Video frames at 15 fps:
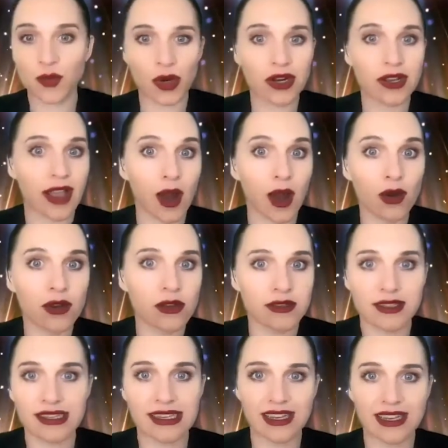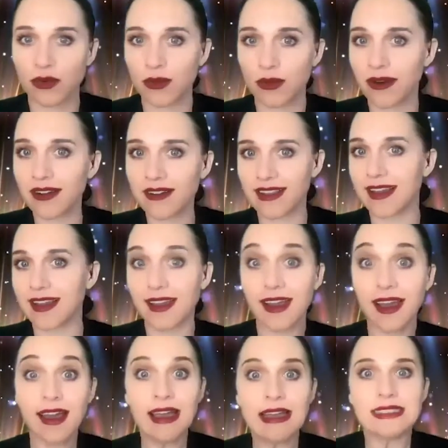work out? Is it gonna work? Like,
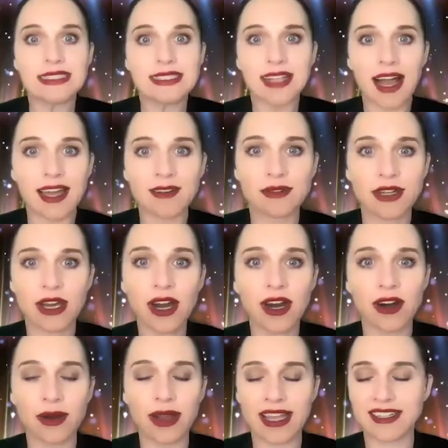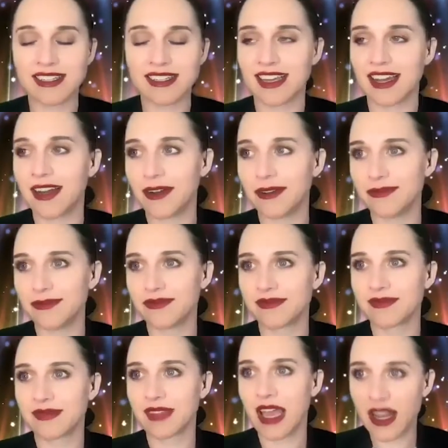I don't know. And um,
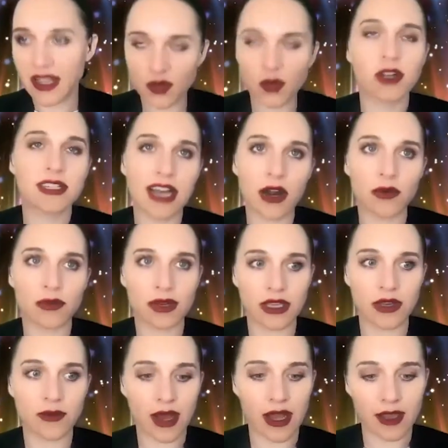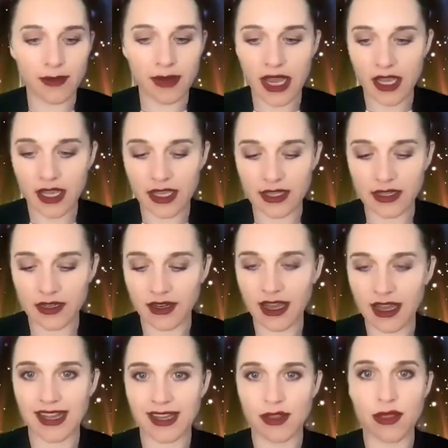and it's worked out really well. I mean, I can
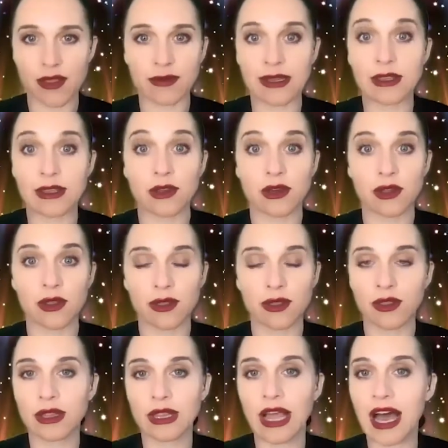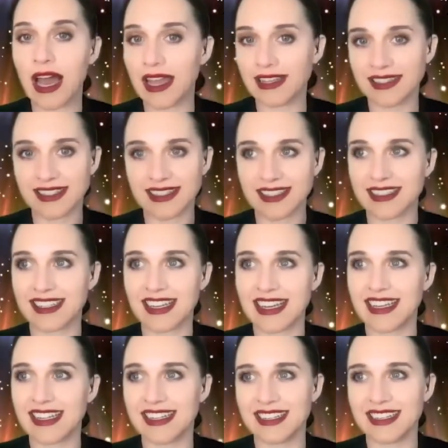I can thread the the lines and
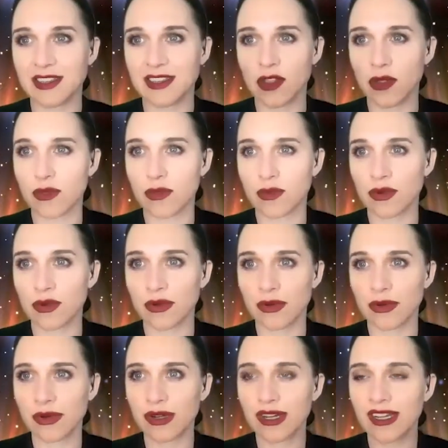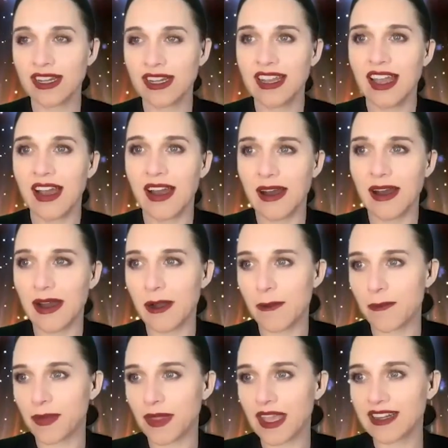and the through,
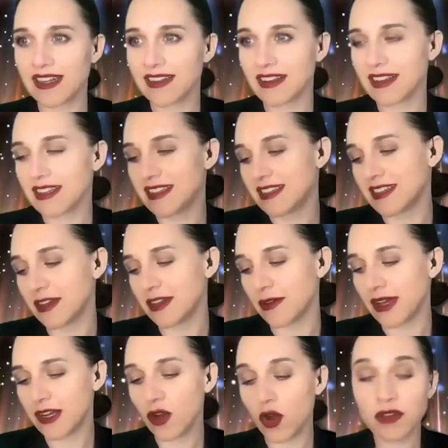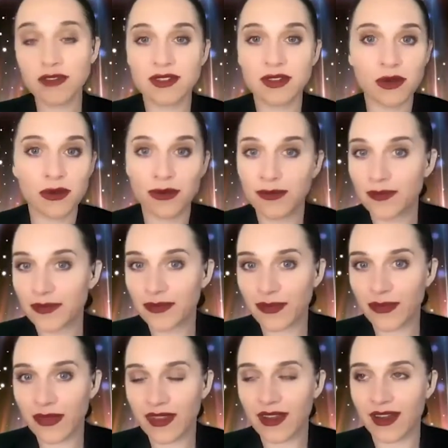um, and you know, and also.
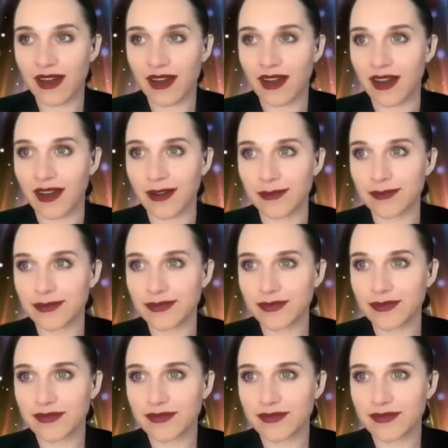um,